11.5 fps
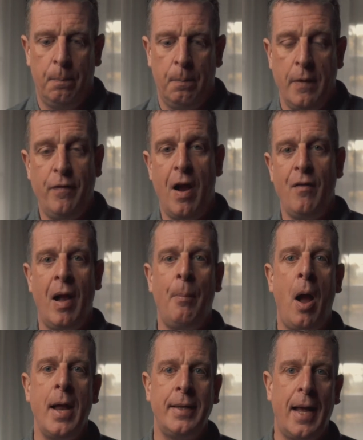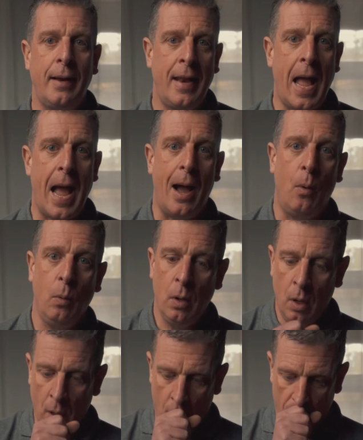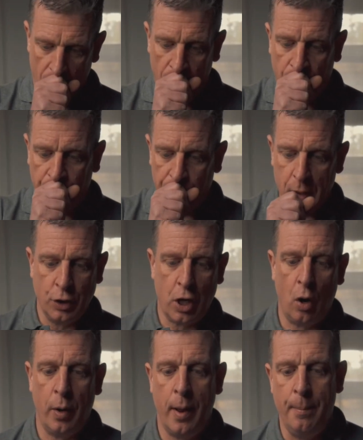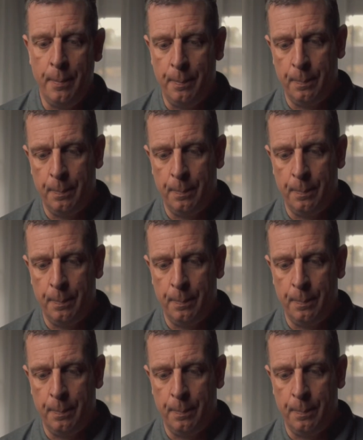if I rang my dad now and told him